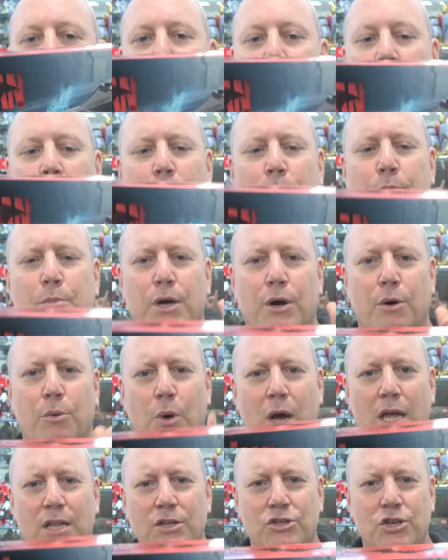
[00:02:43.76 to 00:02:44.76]
Batmobile.
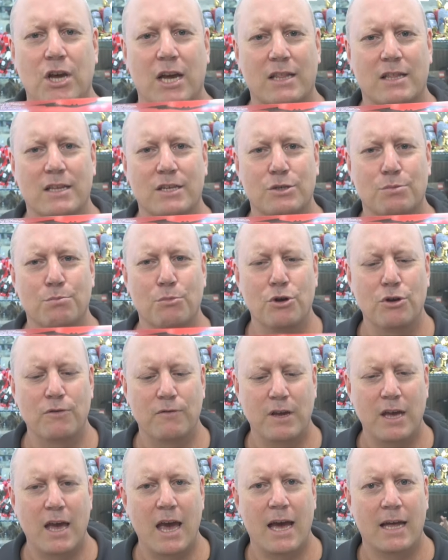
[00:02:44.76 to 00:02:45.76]
Went and checked this
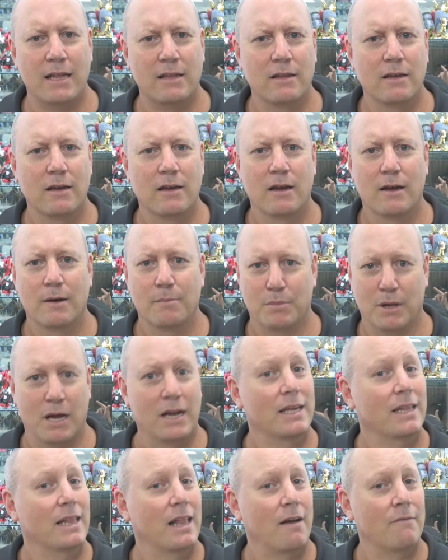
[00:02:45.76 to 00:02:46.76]
movie out.
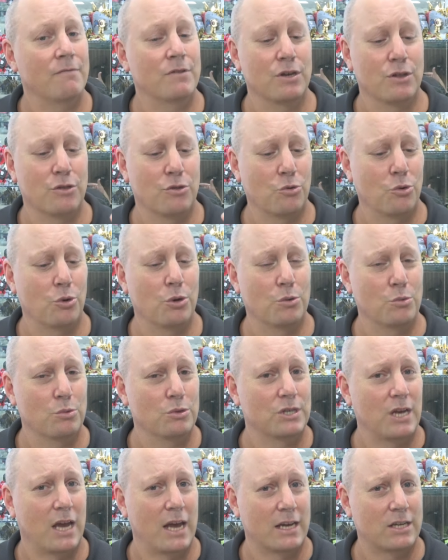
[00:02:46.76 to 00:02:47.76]
Bloody loved it. Thought it
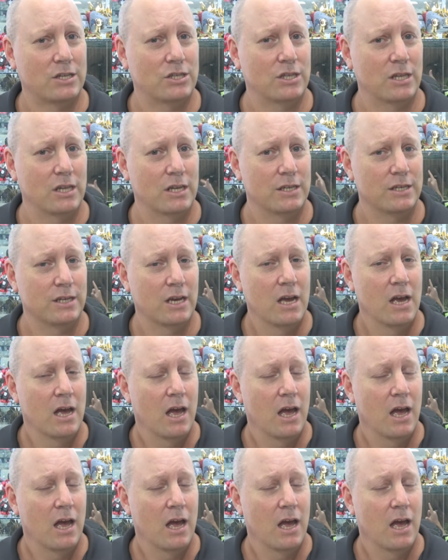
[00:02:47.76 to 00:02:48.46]
was excellent.